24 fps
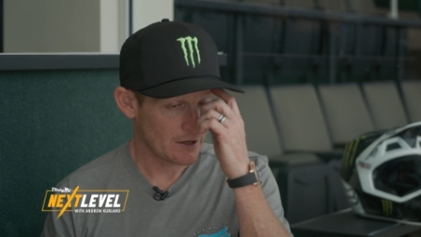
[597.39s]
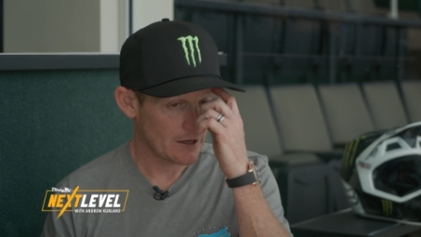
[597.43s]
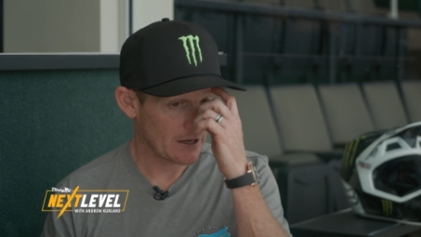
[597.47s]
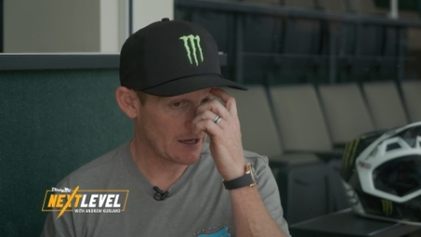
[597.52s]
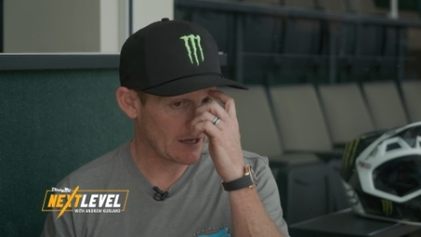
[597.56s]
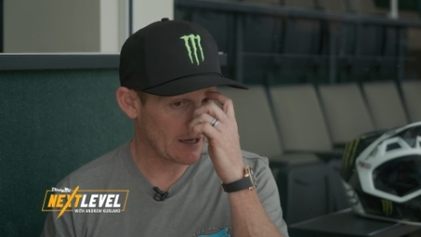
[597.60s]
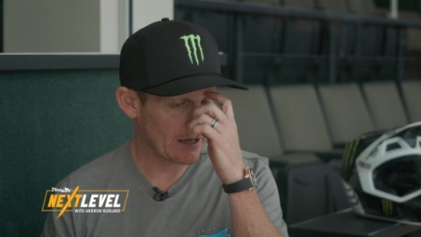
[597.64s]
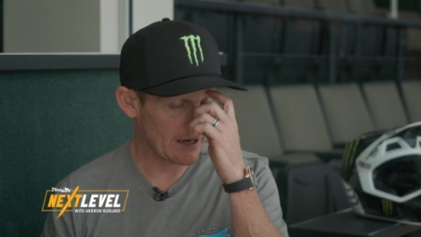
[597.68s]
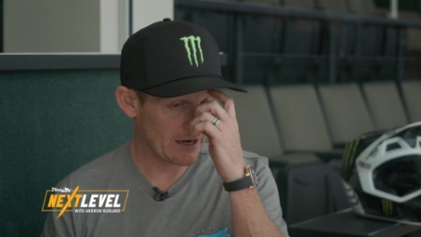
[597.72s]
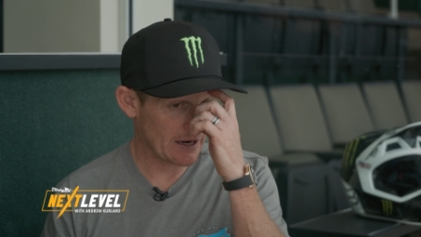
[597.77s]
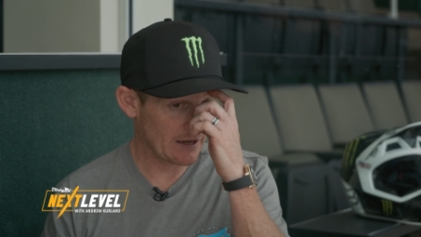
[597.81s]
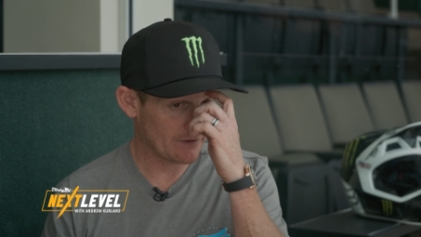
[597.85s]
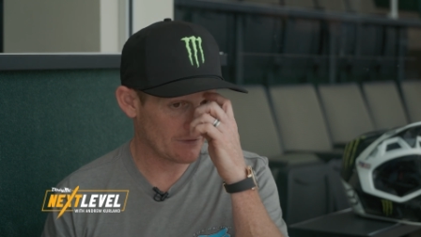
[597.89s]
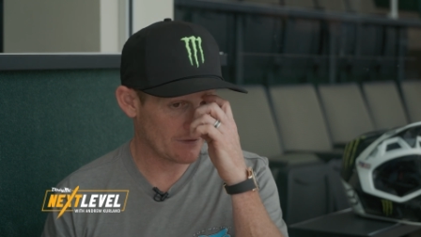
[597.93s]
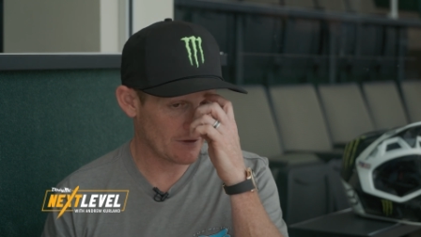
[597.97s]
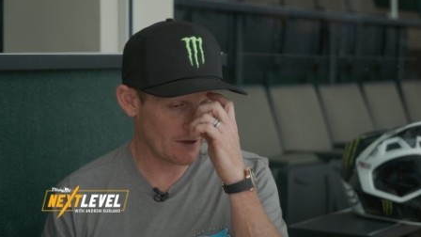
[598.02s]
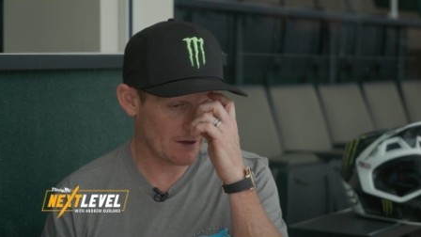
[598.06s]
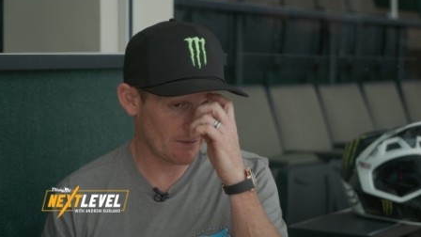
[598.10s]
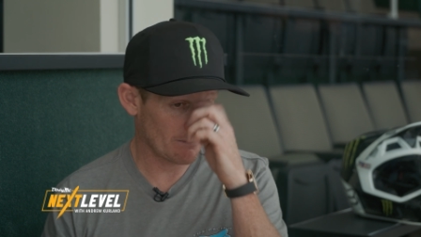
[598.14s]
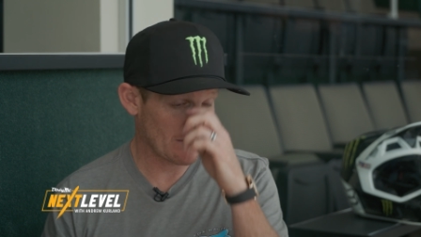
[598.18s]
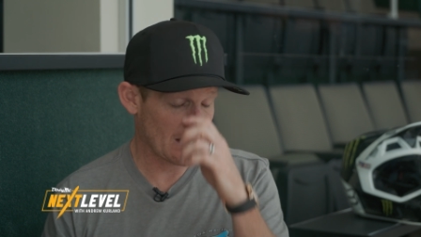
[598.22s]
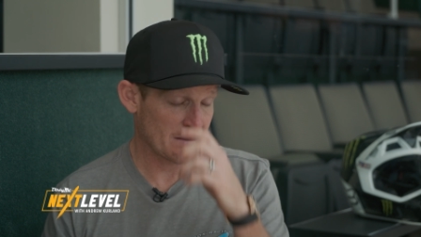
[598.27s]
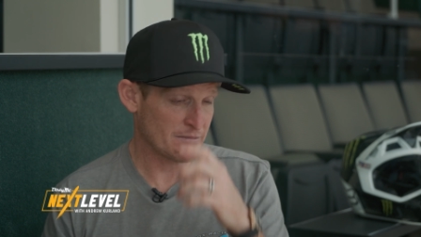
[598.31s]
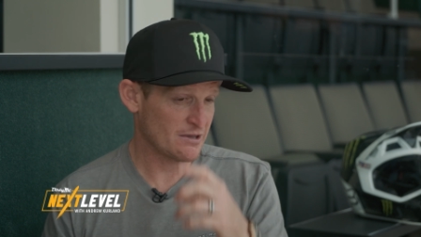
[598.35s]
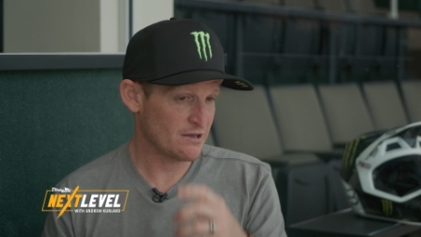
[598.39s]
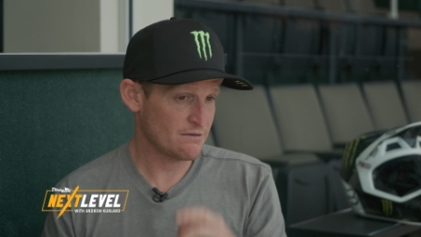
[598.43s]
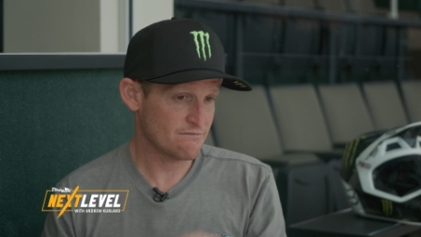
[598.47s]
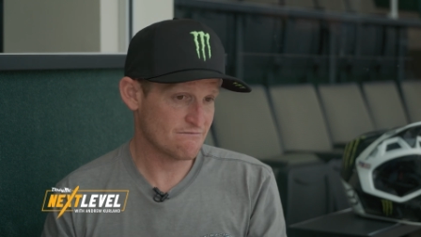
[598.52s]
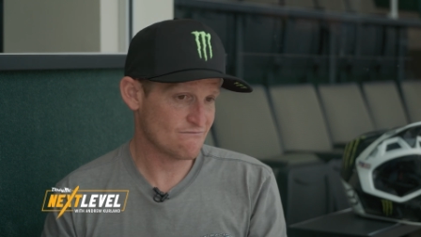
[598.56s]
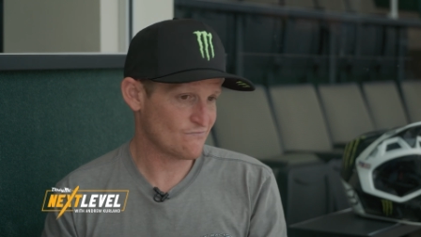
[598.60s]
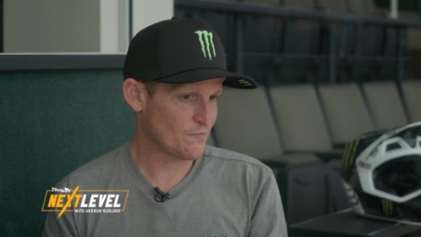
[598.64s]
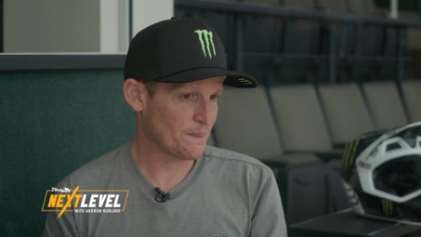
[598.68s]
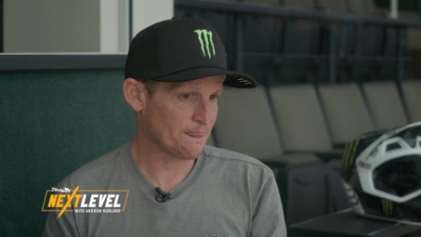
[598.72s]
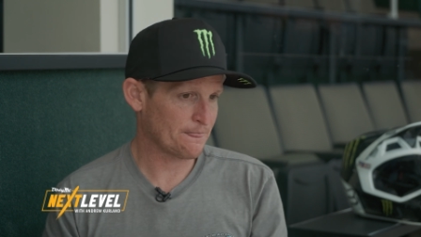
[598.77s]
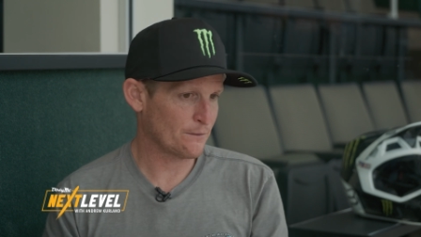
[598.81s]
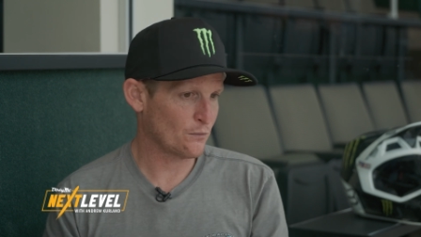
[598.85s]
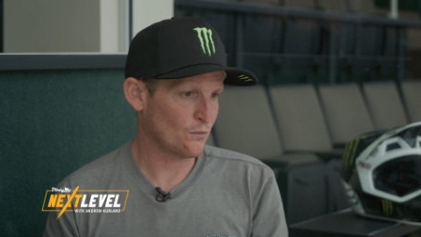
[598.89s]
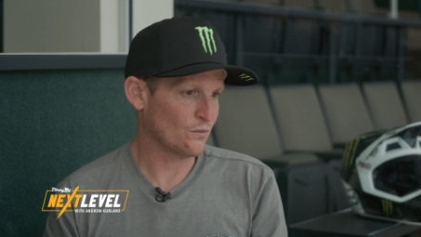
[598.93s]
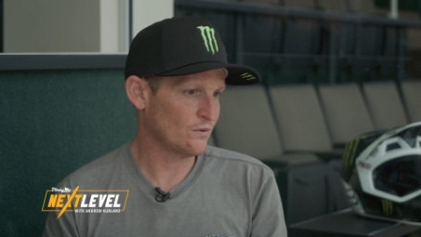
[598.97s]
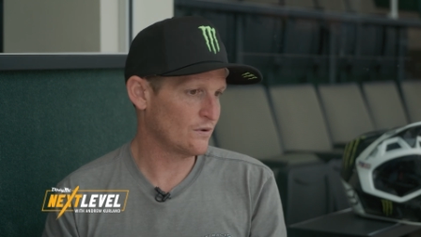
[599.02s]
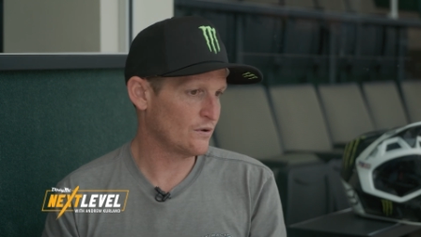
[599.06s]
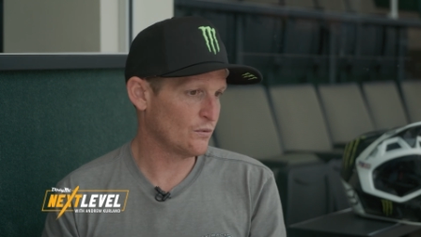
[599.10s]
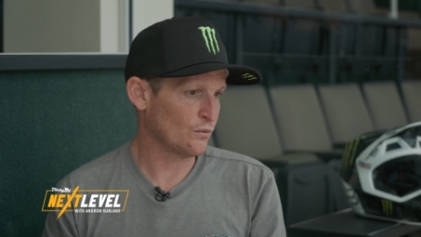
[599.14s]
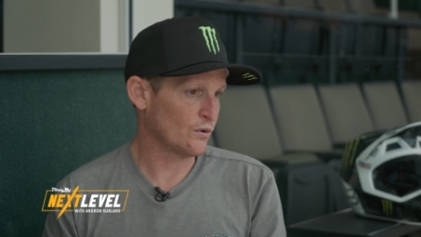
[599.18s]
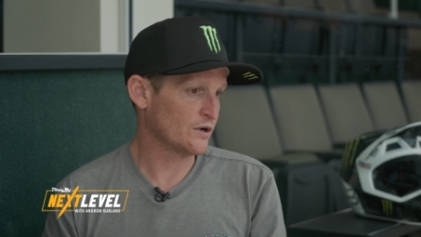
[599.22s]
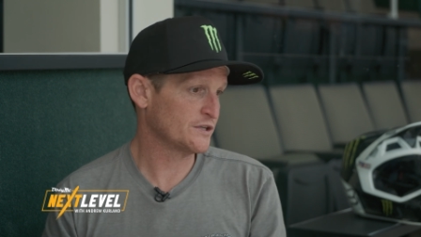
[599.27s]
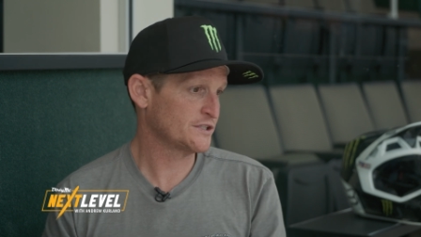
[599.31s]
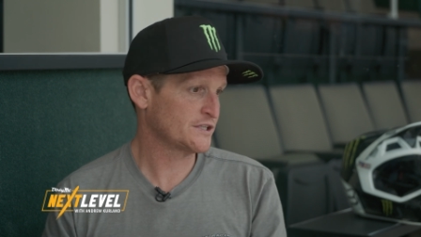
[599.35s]
and I think maybe
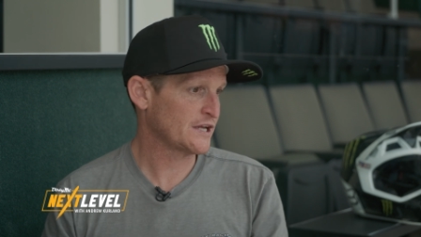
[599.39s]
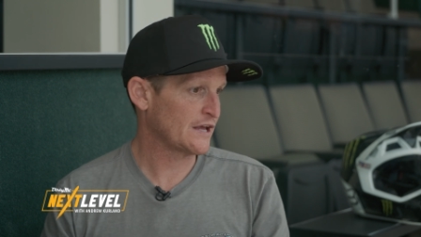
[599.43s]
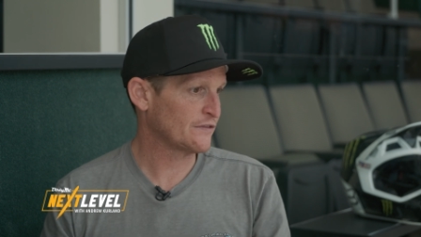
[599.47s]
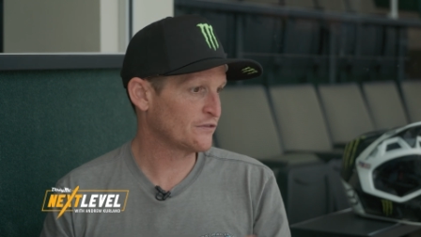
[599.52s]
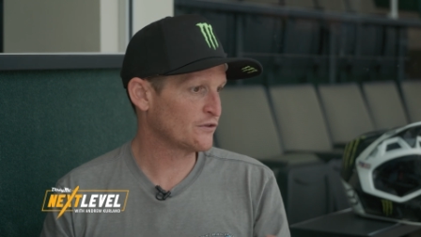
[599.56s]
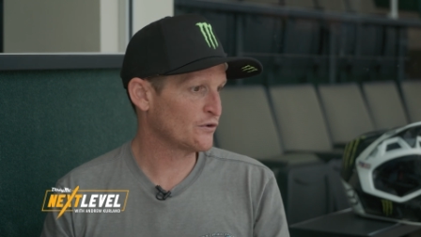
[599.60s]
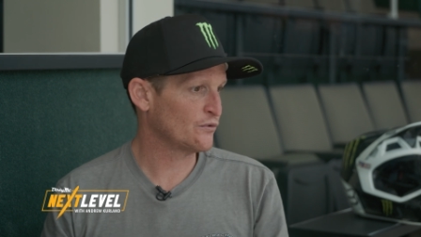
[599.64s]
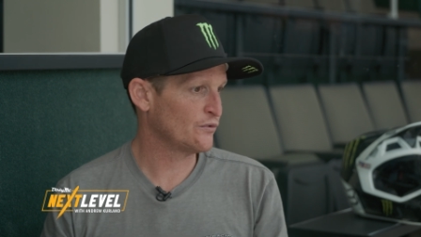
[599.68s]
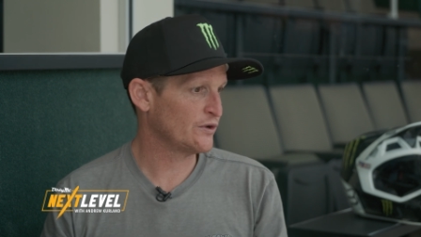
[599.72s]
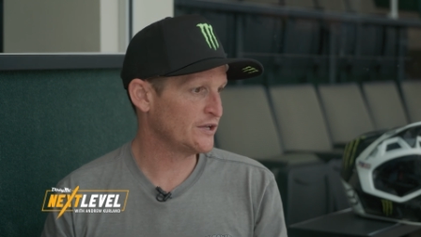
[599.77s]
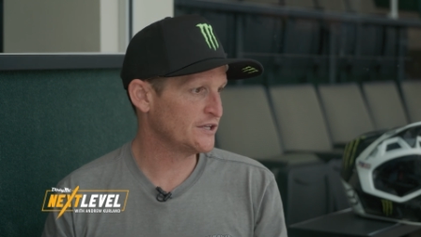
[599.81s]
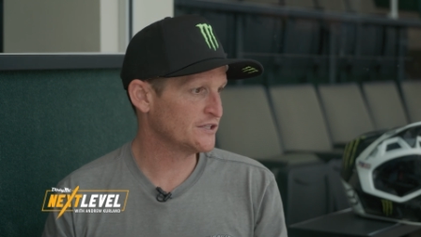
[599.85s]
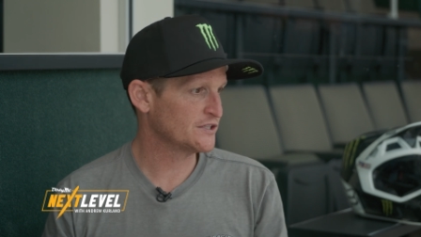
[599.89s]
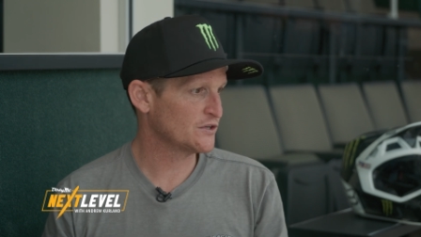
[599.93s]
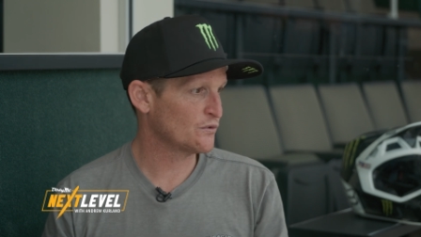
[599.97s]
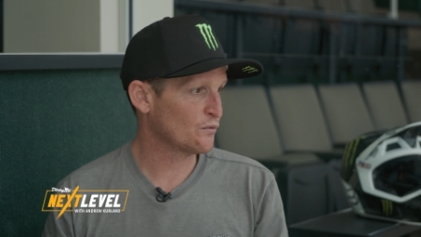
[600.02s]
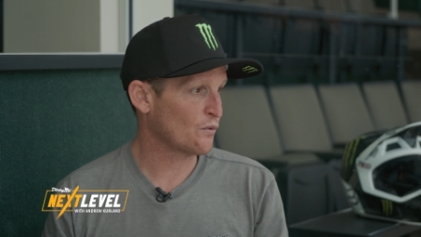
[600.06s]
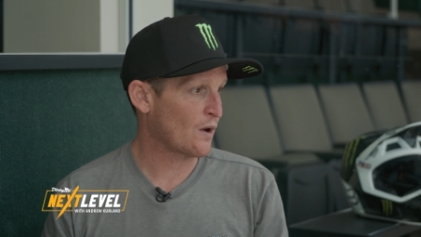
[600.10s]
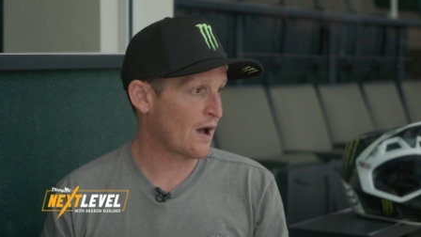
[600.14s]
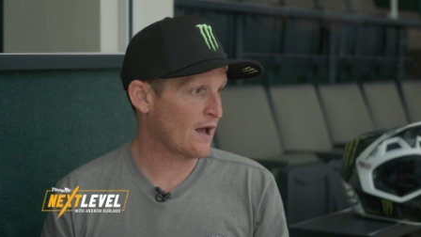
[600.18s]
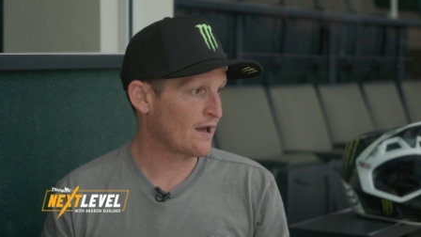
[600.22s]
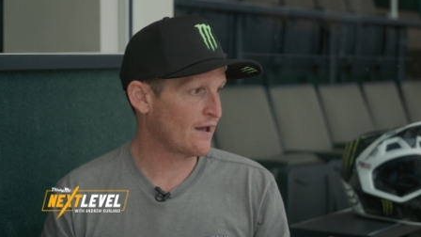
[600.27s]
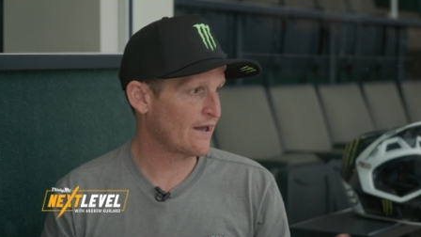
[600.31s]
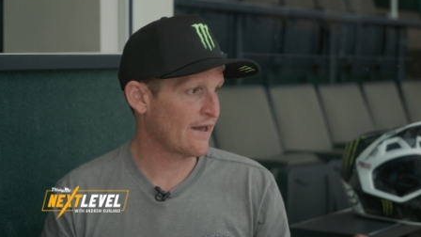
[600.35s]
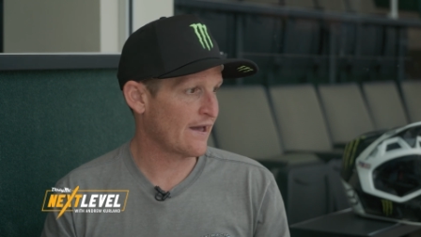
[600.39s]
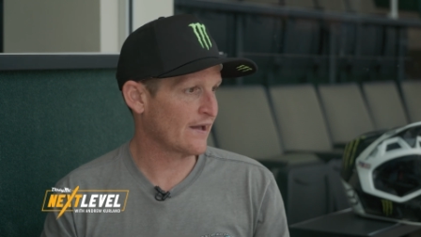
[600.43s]
was that the reason why I